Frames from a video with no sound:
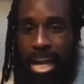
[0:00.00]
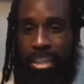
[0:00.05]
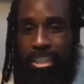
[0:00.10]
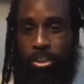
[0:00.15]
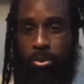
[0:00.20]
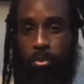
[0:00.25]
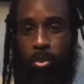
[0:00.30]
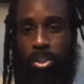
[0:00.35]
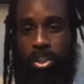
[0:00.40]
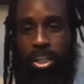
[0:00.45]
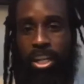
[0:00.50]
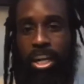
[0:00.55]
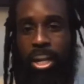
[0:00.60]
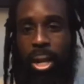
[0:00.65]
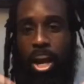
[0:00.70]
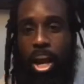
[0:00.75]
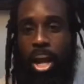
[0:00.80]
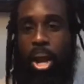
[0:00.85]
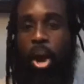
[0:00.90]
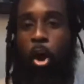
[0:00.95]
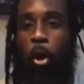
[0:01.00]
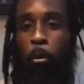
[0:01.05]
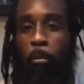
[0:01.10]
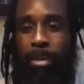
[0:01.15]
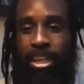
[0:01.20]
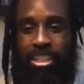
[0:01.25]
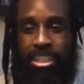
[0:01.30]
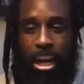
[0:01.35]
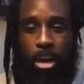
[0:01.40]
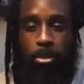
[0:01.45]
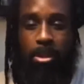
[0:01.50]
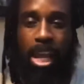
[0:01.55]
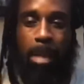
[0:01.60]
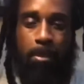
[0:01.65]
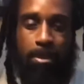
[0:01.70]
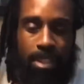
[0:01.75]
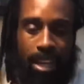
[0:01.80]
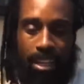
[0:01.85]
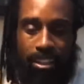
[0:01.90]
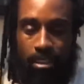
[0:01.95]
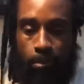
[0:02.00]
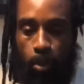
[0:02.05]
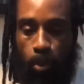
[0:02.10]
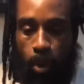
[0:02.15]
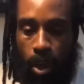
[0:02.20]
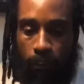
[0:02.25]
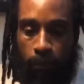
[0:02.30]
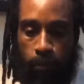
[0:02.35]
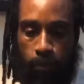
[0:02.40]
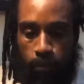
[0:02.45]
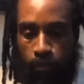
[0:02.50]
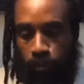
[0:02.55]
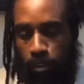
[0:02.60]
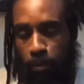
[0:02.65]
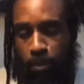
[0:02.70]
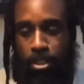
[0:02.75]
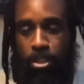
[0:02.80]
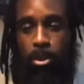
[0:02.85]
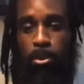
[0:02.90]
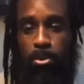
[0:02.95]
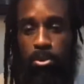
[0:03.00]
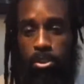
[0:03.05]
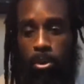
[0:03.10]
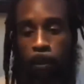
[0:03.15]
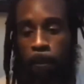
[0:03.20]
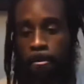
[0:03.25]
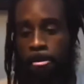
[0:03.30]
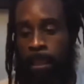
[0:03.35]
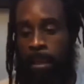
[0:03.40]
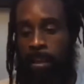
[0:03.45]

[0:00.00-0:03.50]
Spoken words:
I just wanted and hope that y'all were able to take some away from it too. So